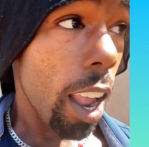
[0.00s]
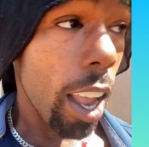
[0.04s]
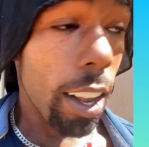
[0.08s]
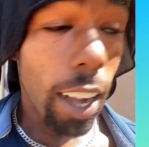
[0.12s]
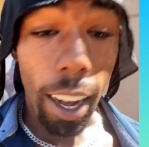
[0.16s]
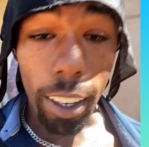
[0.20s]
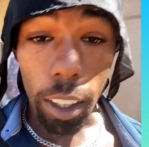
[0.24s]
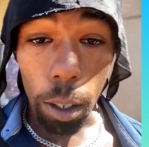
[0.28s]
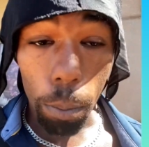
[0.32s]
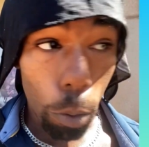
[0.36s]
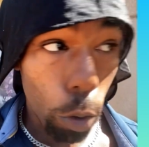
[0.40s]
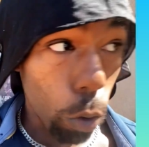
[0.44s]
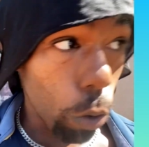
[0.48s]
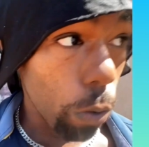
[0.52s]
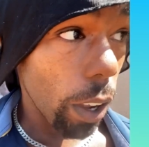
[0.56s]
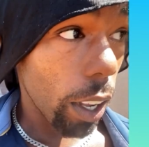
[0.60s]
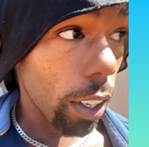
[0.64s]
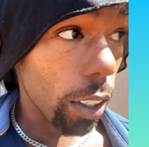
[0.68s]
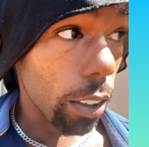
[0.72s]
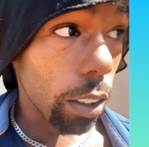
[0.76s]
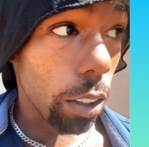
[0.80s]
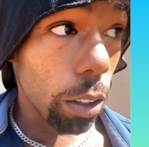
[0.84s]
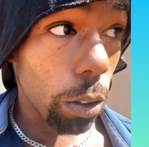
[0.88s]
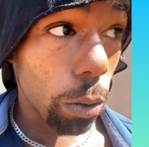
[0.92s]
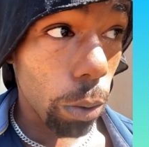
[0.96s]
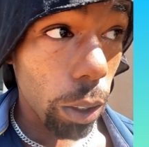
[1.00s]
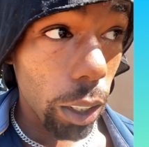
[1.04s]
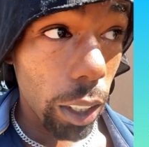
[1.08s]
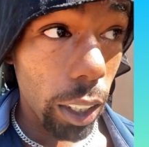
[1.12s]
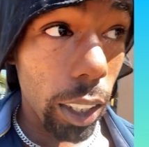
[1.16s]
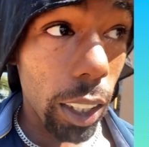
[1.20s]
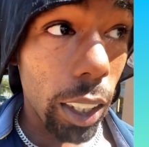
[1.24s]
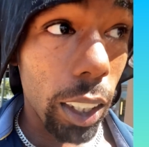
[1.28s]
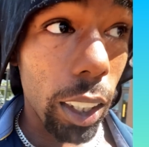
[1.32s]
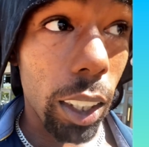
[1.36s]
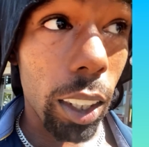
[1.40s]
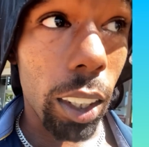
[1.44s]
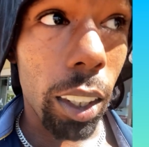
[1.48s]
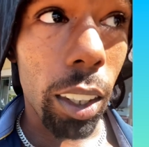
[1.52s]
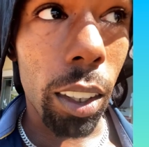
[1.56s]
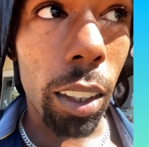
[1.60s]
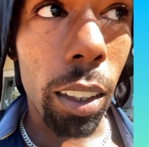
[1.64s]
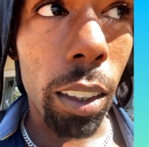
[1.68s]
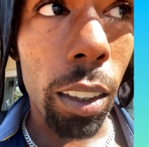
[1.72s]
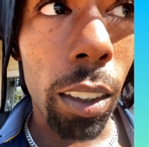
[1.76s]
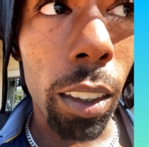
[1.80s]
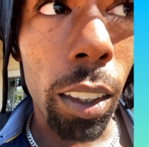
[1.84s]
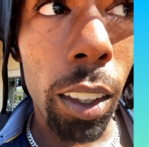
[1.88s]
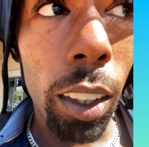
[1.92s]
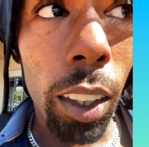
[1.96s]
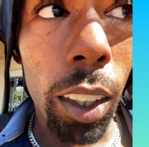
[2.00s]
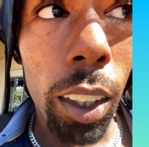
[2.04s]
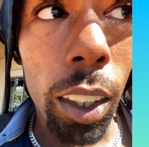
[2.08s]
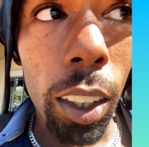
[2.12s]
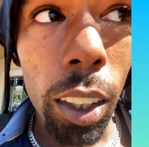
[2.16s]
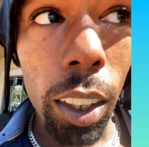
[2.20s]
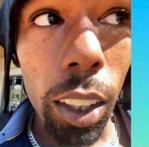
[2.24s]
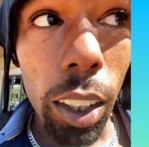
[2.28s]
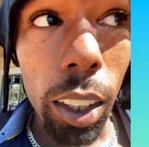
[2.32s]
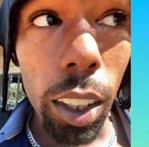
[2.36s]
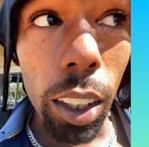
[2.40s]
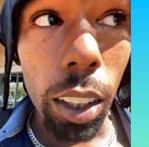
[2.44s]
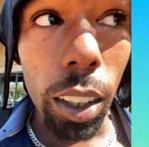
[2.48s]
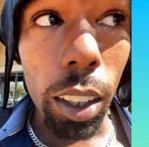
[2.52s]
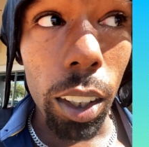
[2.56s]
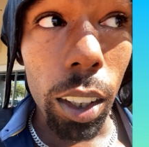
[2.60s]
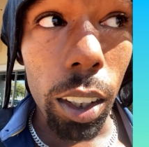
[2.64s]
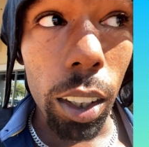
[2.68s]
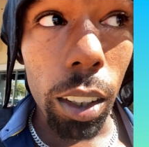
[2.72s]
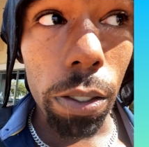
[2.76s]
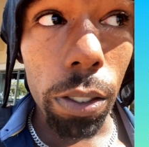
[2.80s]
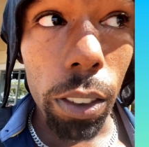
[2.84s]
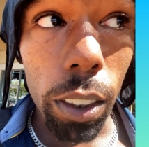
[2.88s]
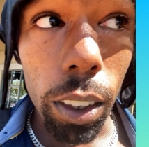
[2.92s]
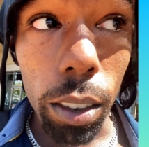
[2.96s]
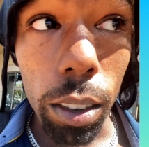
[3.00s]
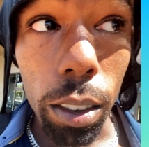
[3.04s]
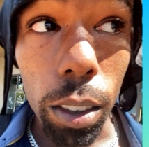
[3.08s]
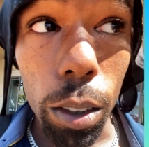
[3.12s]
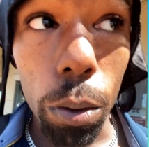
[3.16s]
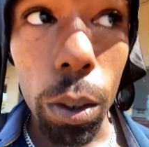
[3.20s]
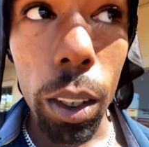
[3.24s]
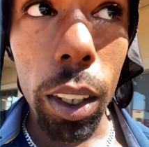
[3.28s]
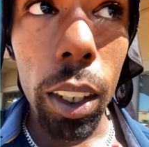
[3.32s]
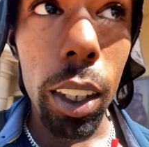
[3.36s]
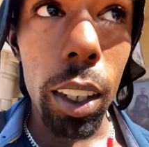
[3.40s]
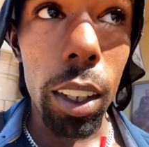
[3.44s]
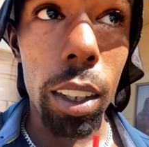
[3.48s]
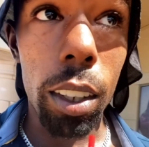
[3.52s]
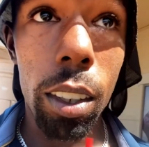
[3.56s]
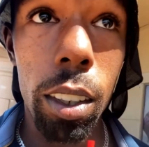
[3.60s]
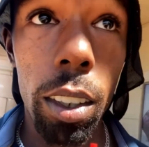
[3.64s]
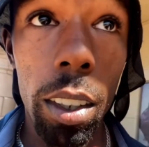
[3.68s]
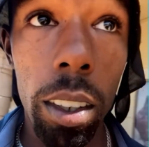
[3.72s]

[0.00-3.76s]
I had to move out the way. Get the F out the way.